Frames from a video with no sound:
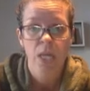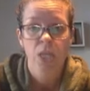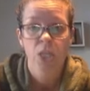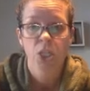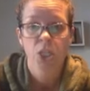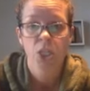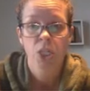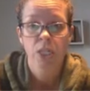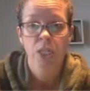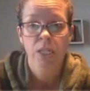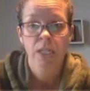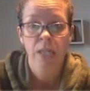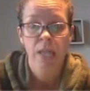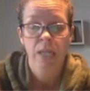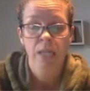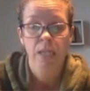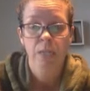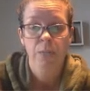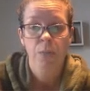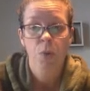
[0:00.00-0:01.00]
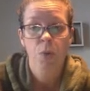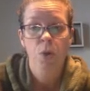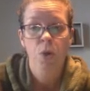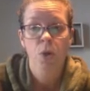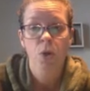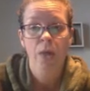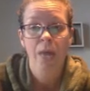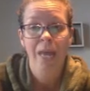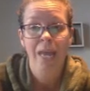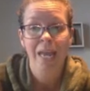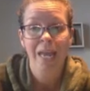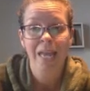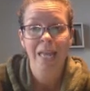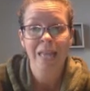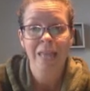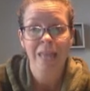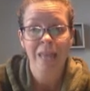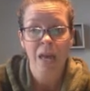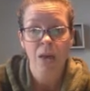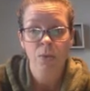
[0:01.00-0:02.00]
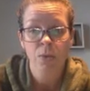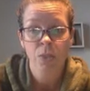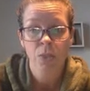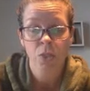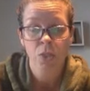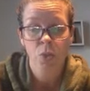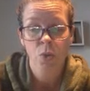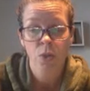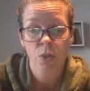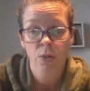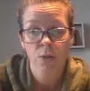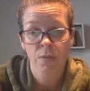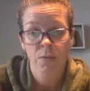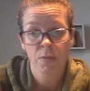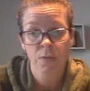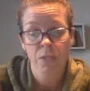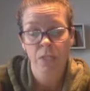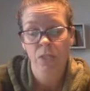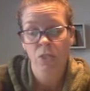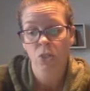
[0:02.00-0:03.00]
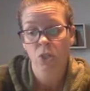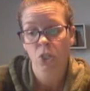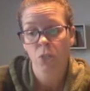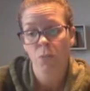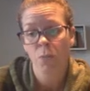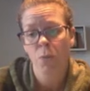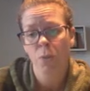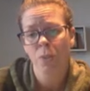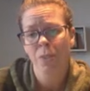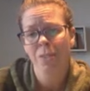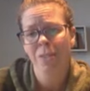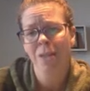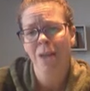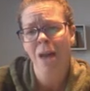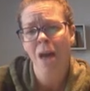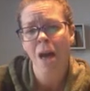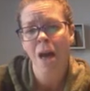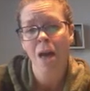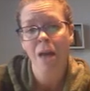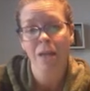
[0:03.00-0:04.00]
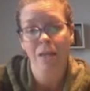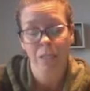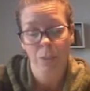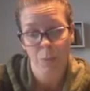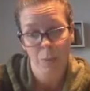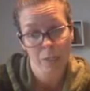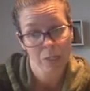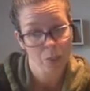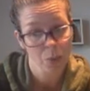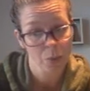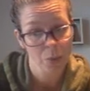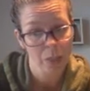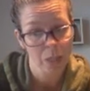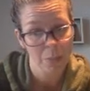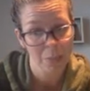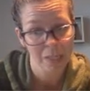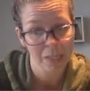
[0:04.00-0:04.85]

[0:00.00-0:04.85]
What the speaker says: She decides to poll 8,250, so she polled tons, but it's a really big